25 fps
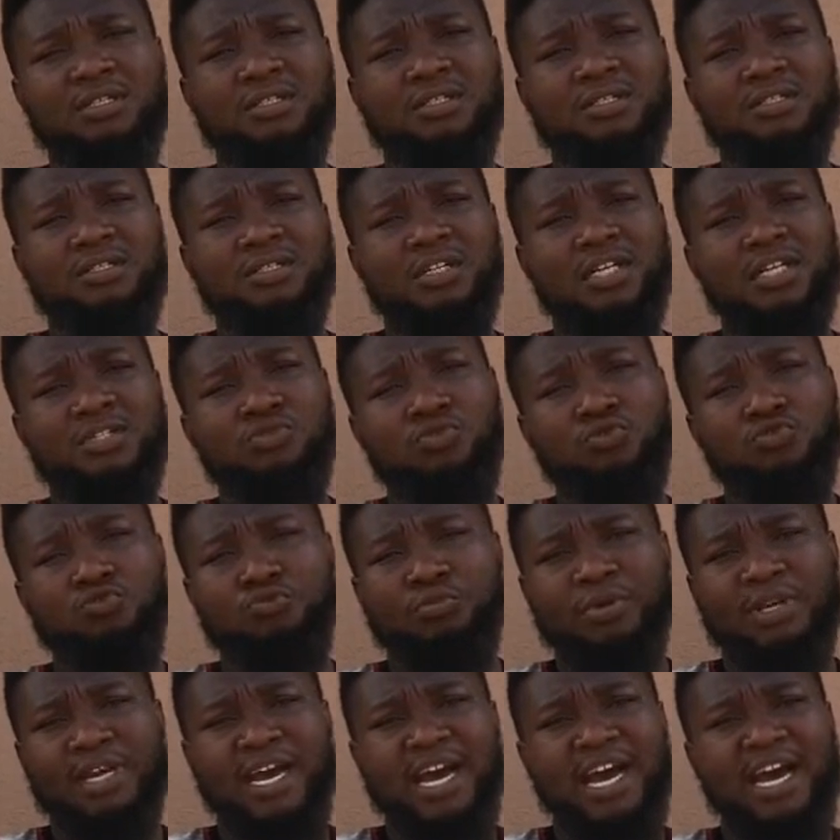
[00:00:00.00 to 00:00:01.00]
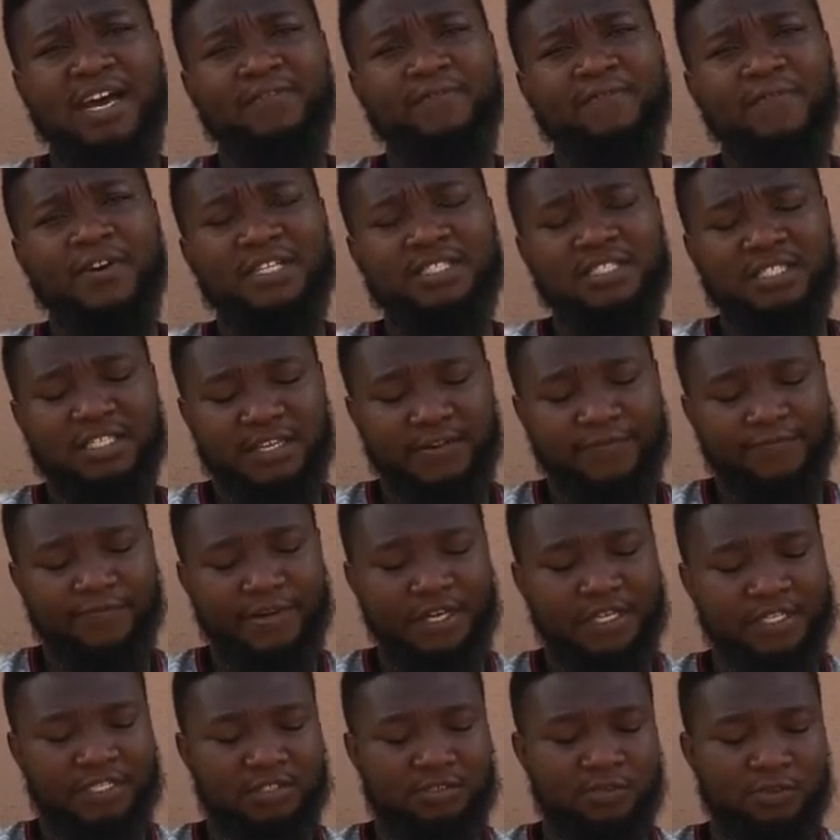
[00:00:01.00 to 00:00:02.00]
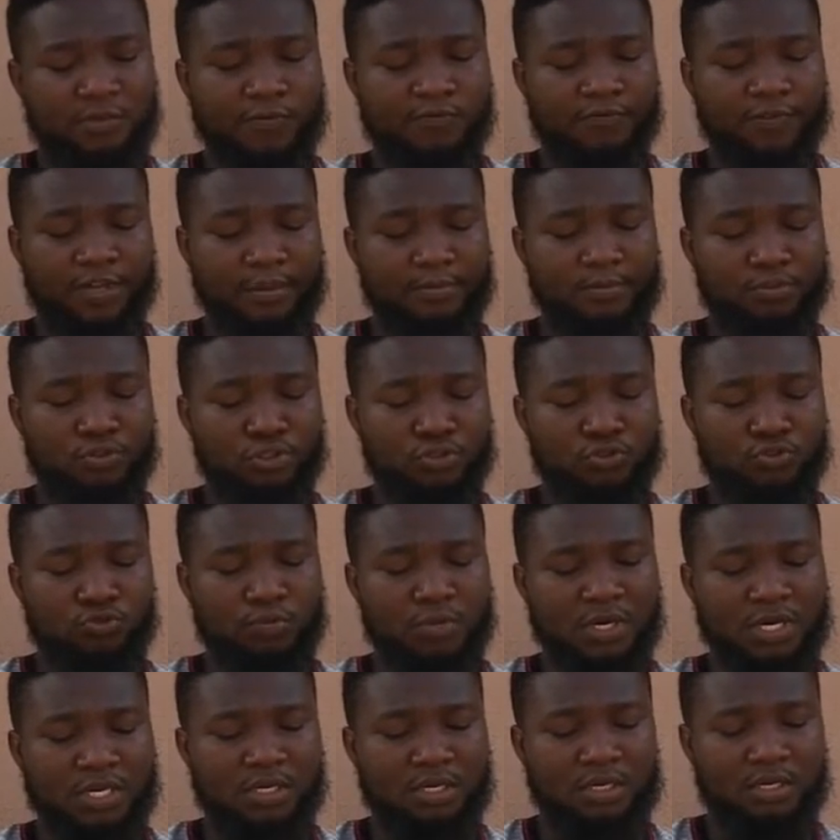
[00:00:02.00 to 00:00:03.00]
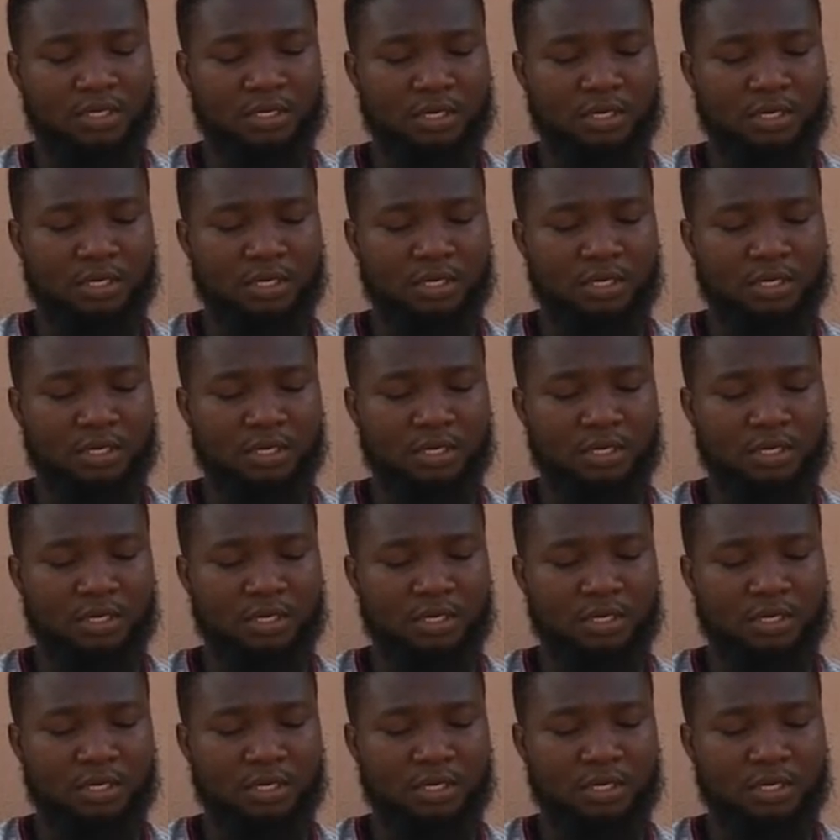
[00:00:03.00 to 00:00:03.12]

The next one will be adverse effect of chemistry to man.